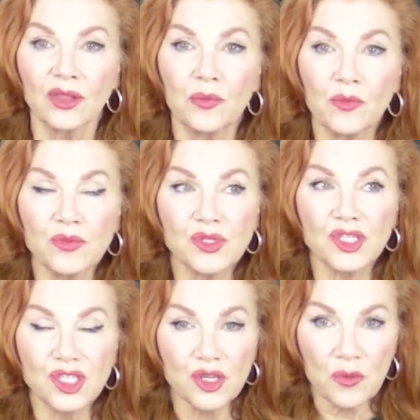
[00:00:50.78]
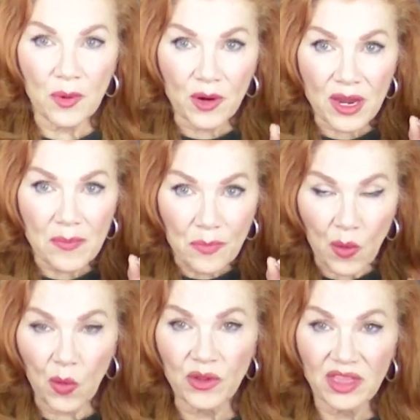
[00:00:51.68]
The super
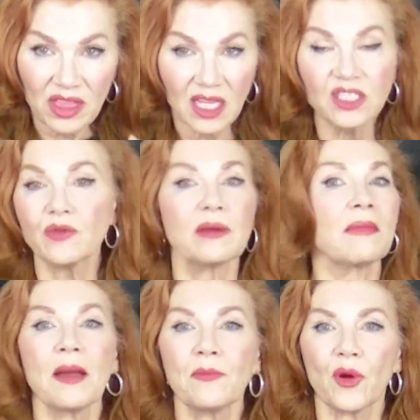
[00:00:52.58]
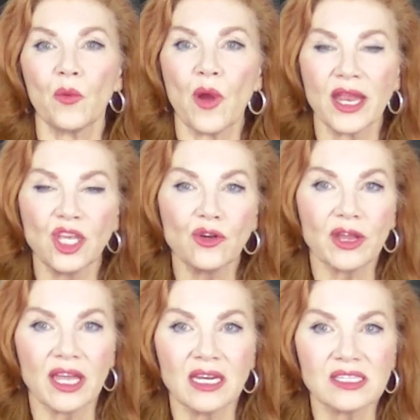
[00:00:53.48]
important thing to remember when
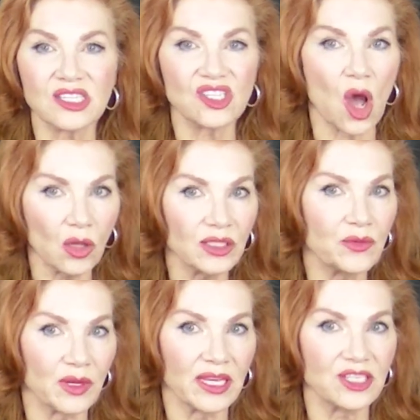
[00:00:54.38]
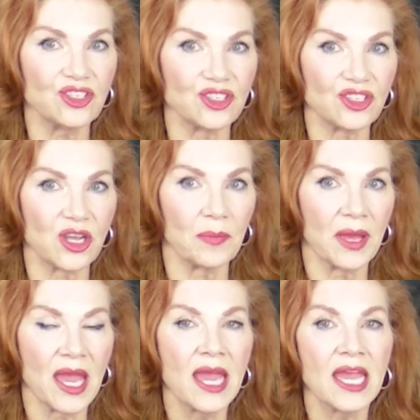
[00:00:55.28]
you're in a solid
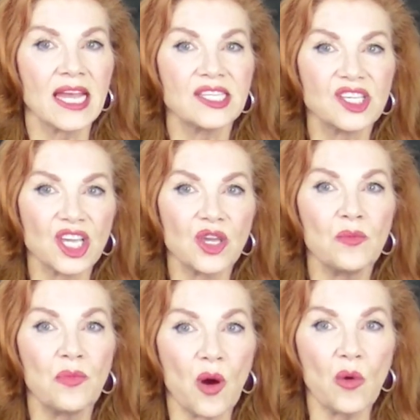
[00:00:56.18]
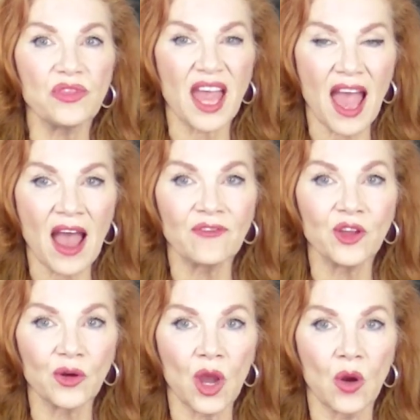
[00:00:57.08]
relationship is that you both
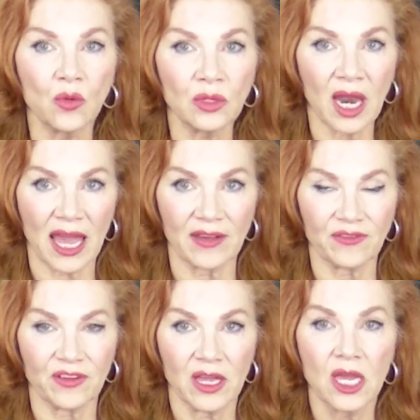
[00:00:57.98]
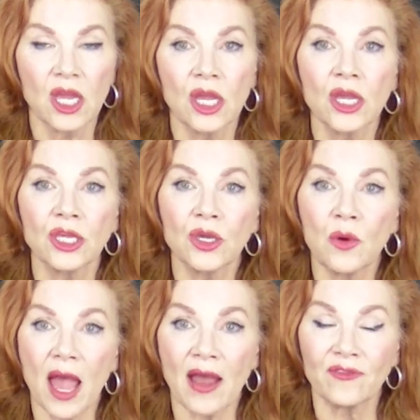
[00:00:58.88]
have your own life.
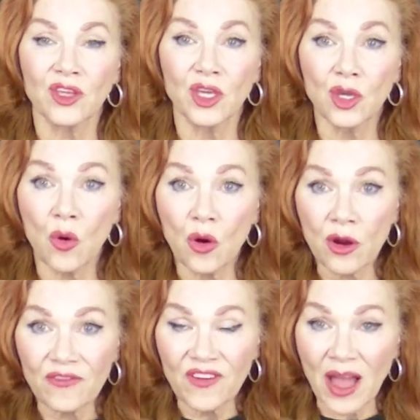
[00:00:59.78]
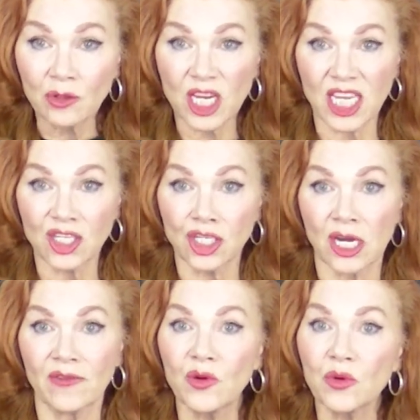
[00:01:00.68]
You have your
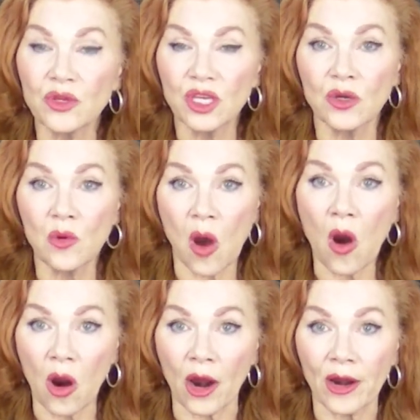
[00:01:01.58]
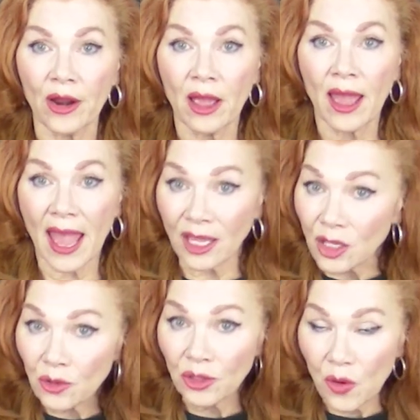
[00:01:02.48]
foundation of who you are
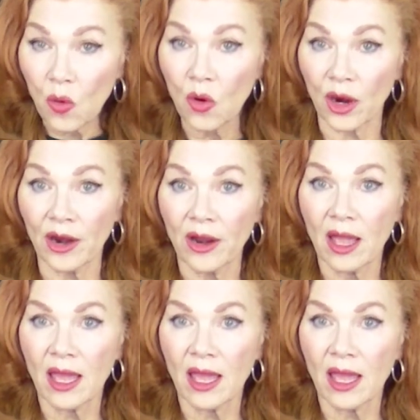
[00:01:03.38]
at your core,